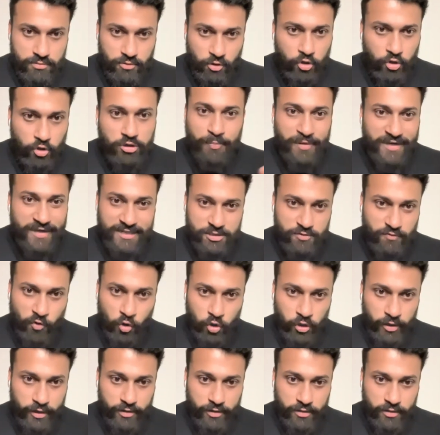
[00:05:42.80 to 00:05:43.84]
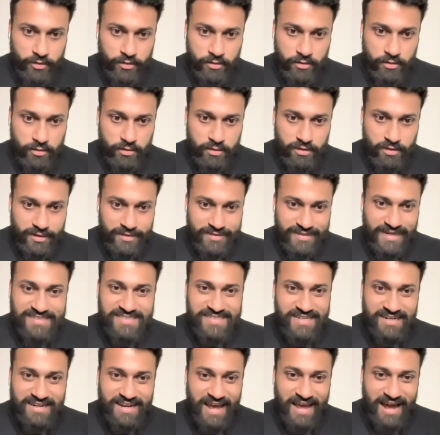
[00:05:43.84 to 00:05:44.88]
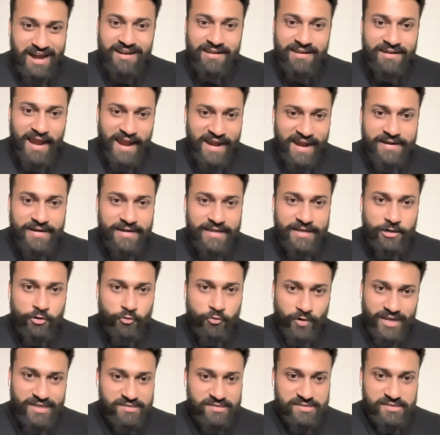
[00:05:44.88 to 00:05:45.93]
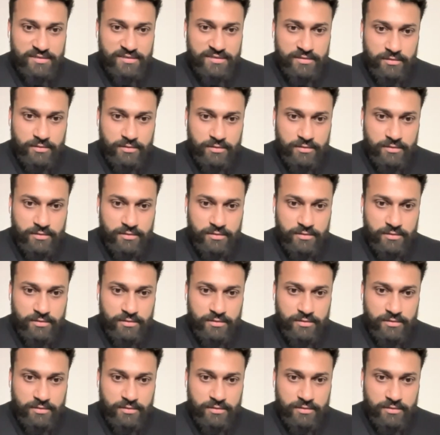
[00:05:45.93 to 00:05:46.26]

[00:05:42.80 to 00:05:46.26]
or the biggest wallet mm-hmm. that's an right. unending race